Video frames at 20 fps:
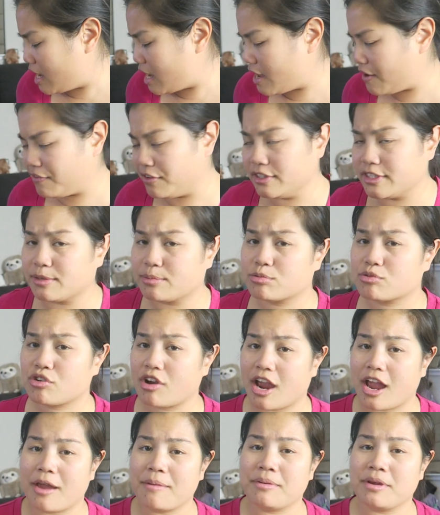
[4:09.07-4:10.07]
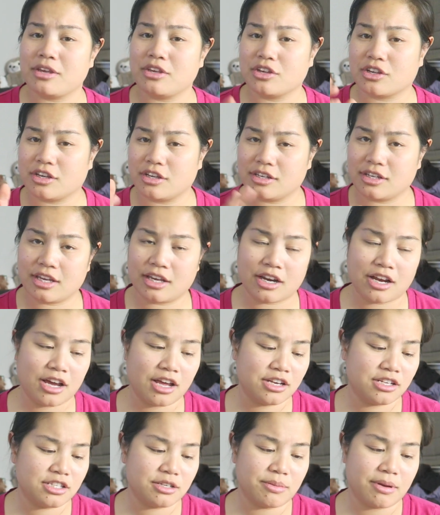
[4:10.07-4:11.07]
If you subscribe, you could get
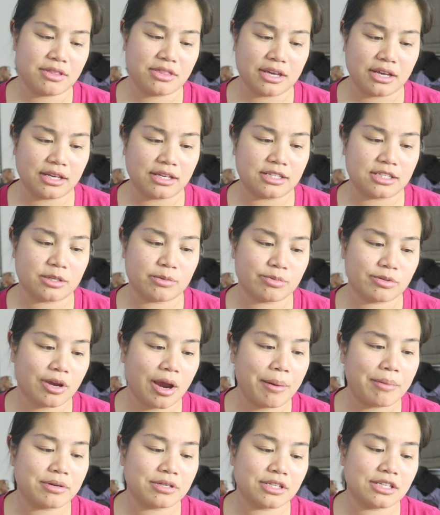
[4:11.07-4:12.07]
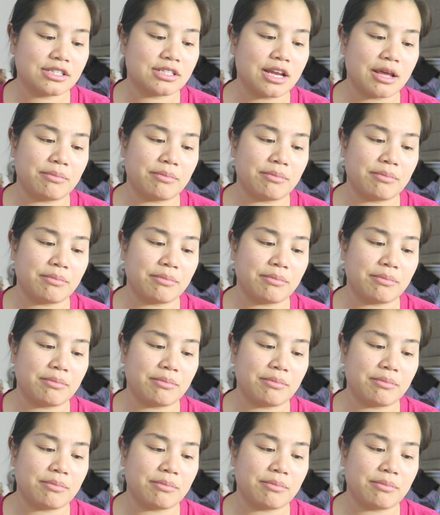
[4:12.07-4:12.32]
on to my thank you subscribers list.